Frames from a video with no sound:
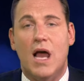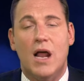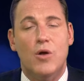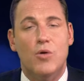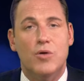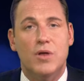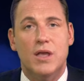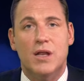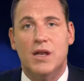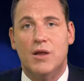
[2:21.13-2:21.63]
not
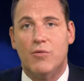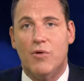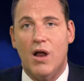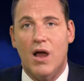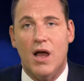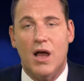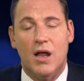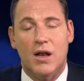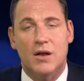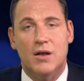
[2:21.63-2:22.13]
only in
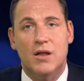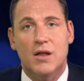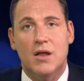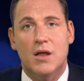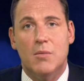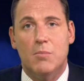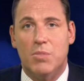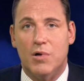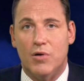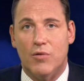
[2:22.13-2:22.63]
Iran,
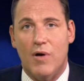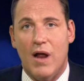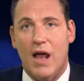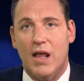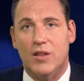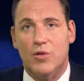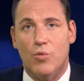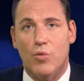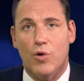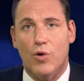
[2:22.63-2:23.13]
but
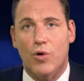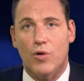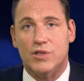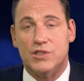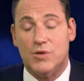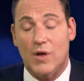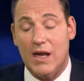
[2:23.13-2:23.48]
around the world.